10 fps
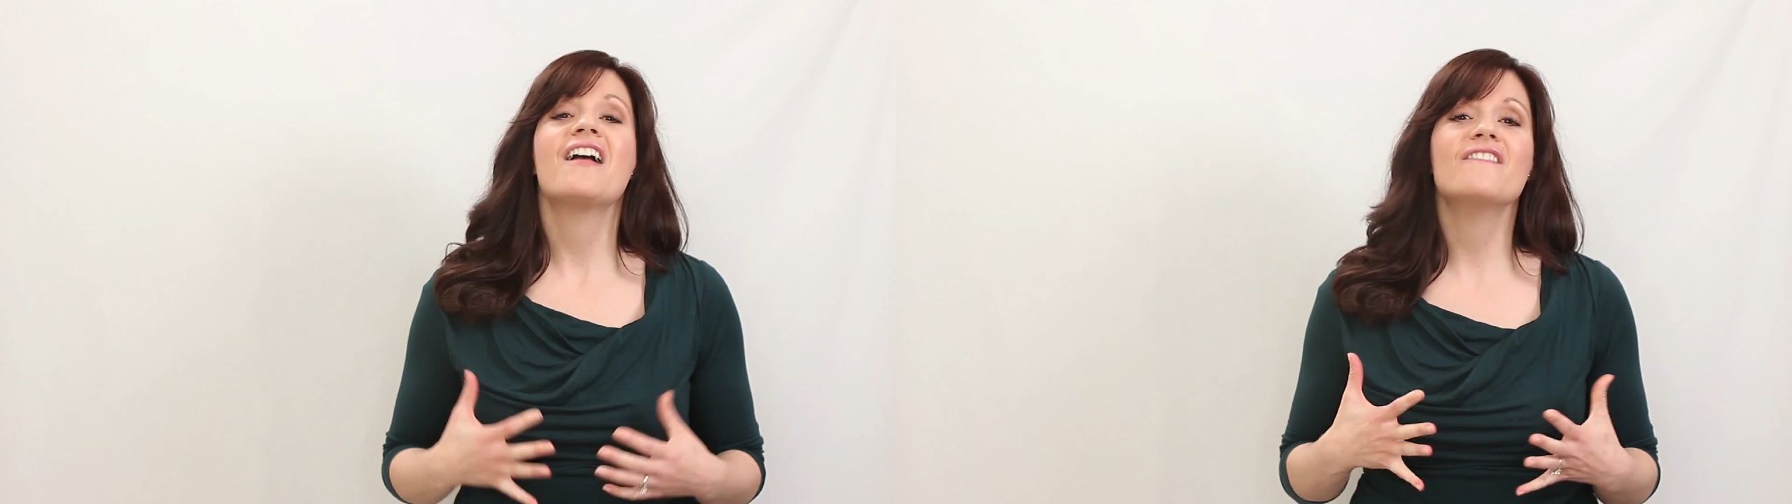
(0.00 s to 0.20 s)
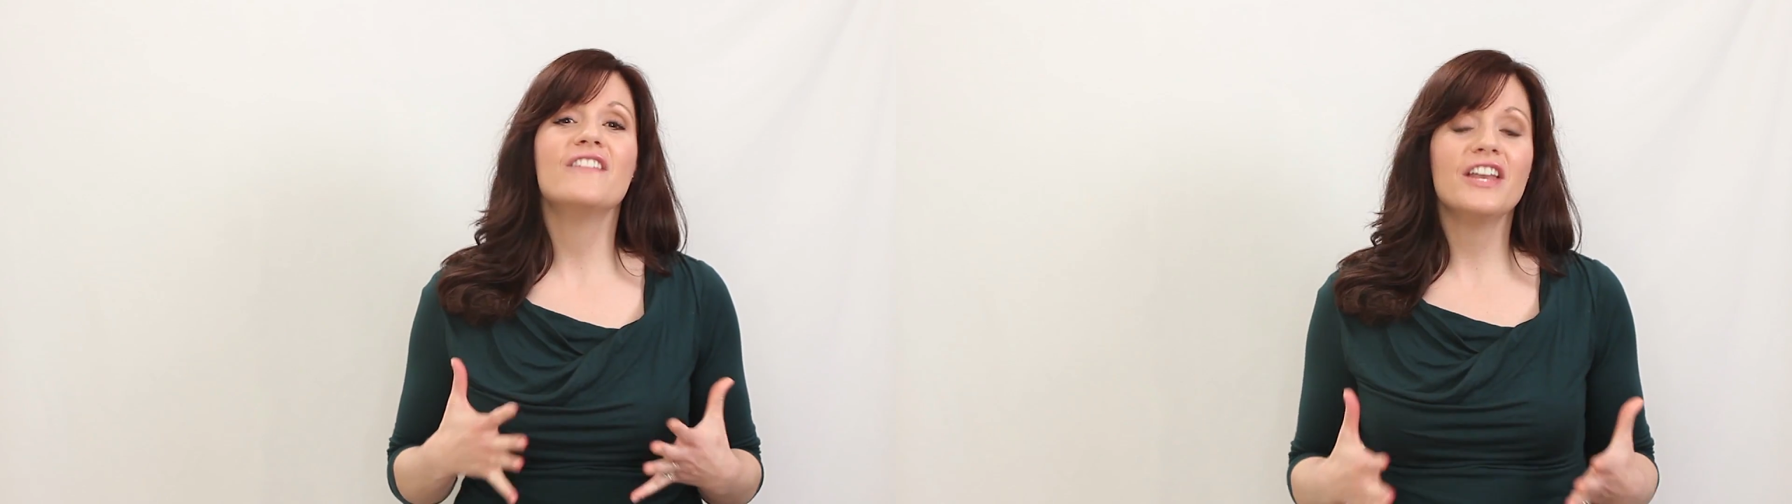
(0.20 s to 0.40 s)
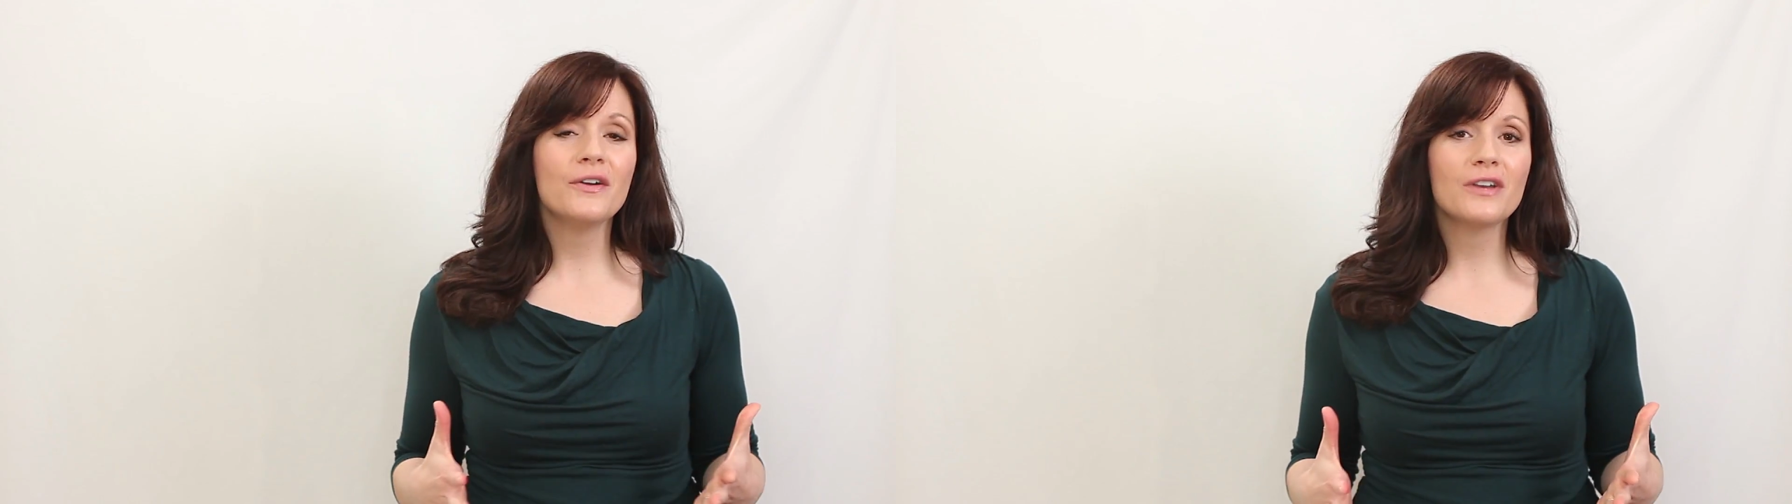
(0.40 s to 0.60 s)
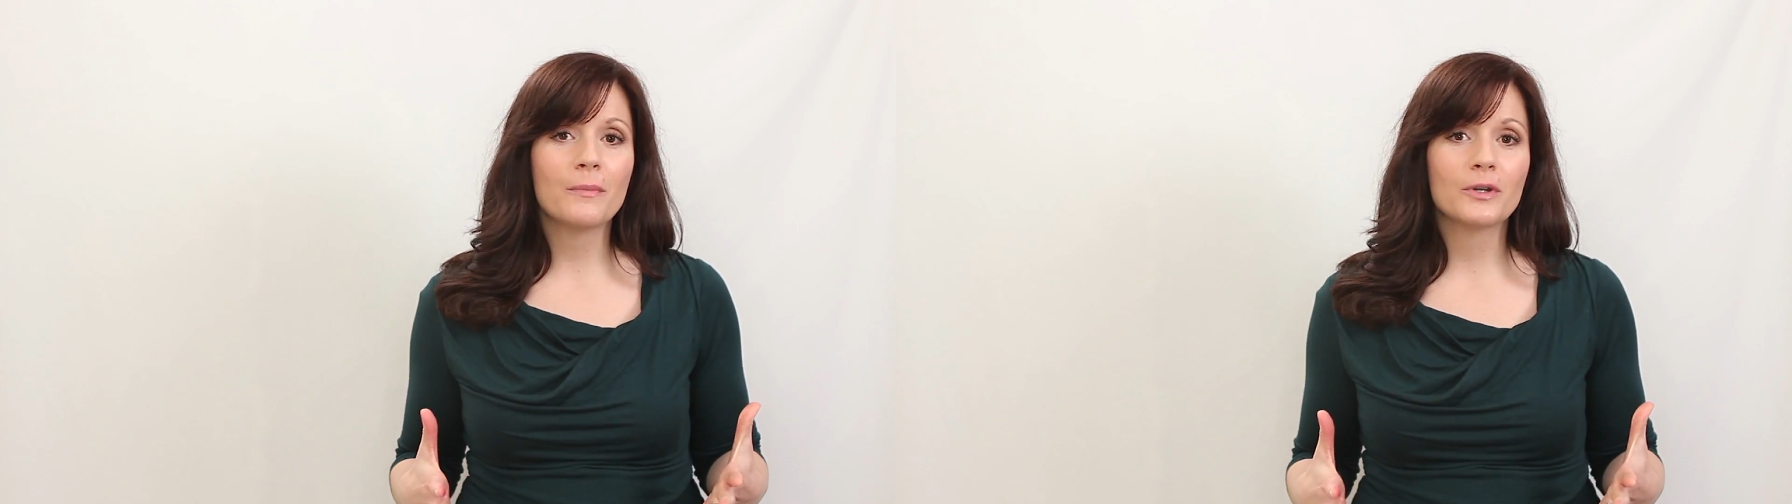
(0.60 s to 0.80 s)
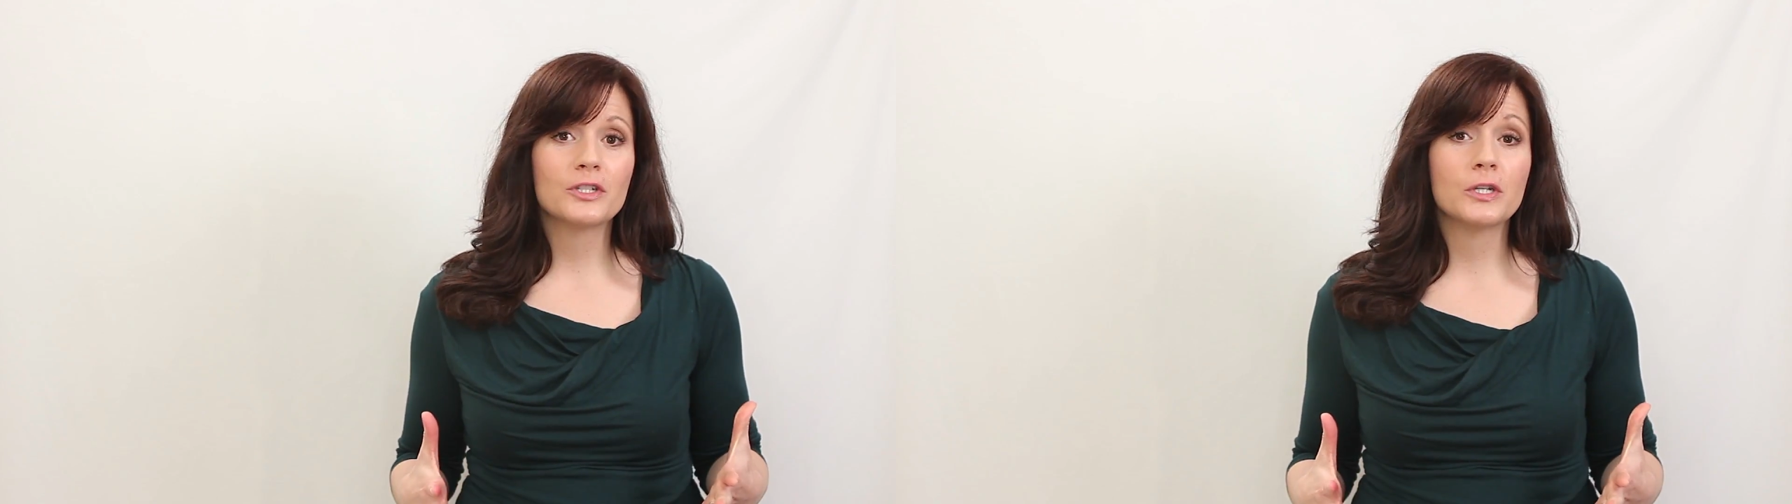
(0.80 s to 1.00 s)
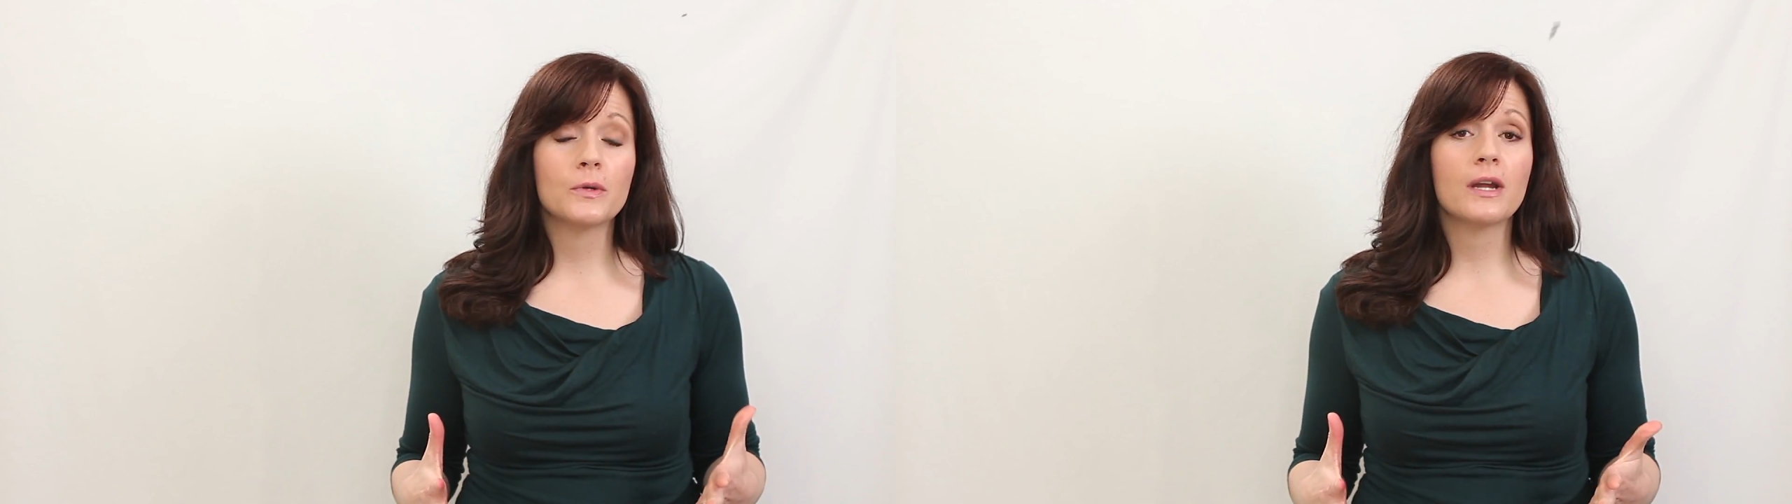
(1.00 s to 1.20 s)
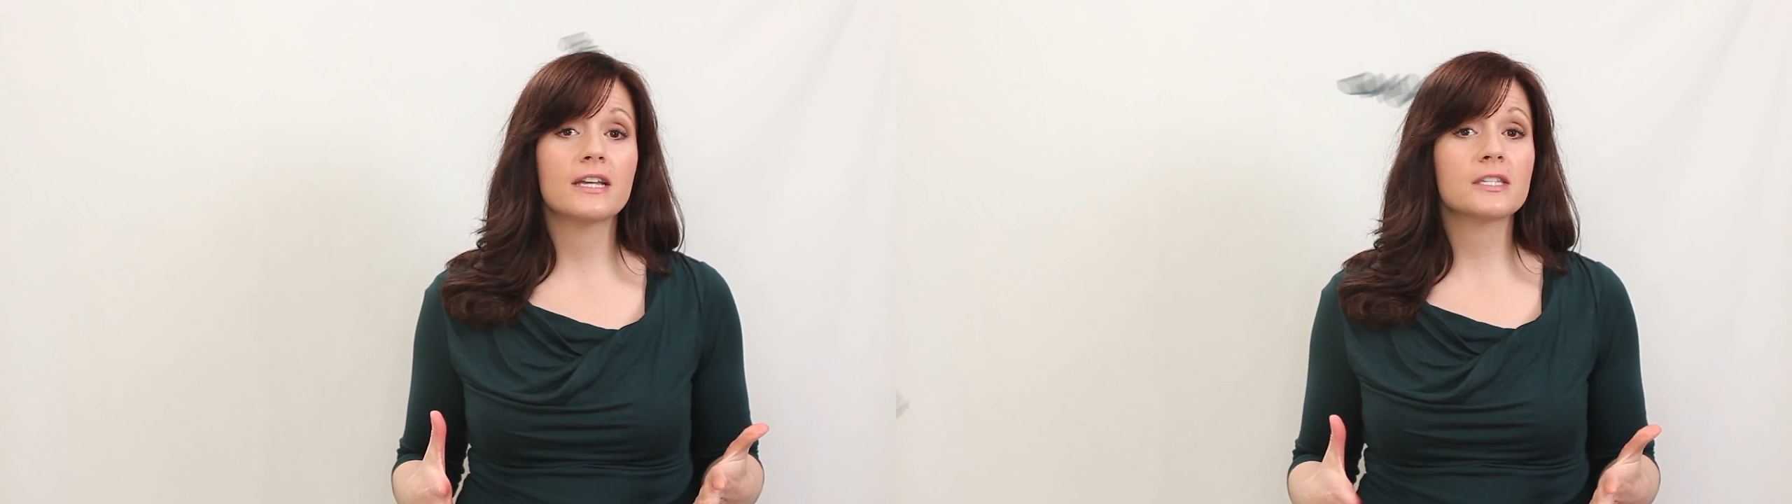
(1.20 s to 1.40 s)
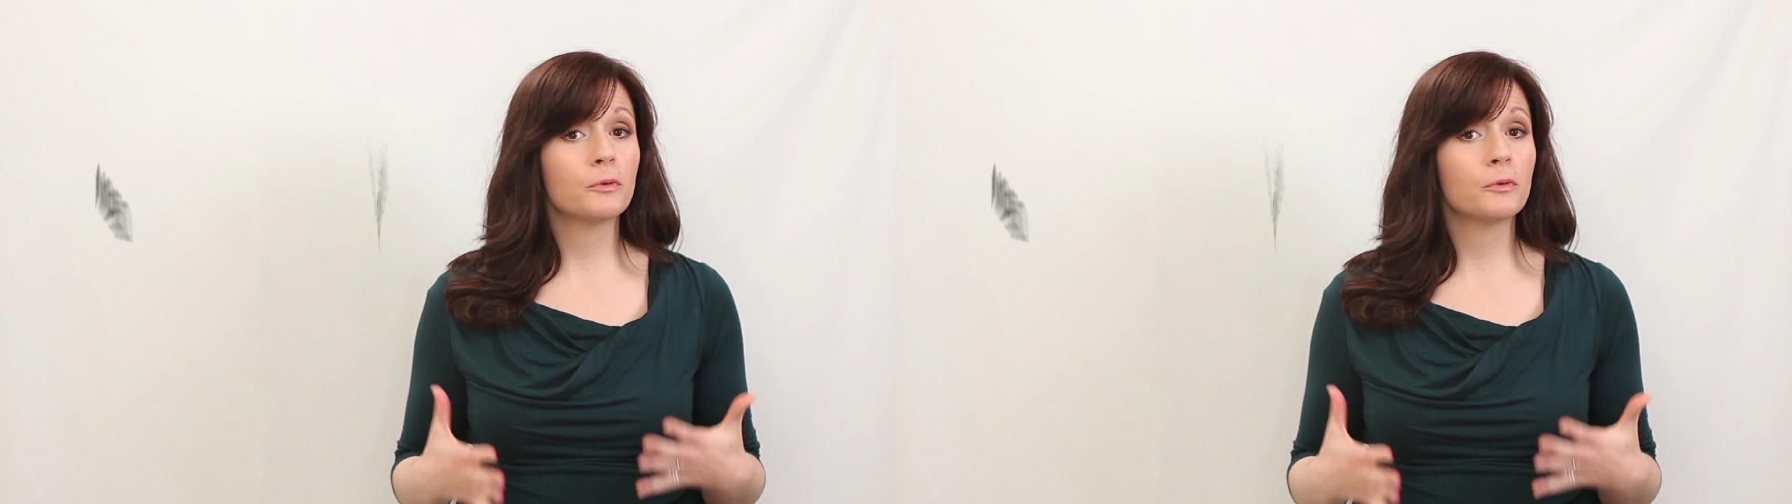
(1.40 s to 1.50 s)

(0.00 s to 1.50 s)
Video number 2 is a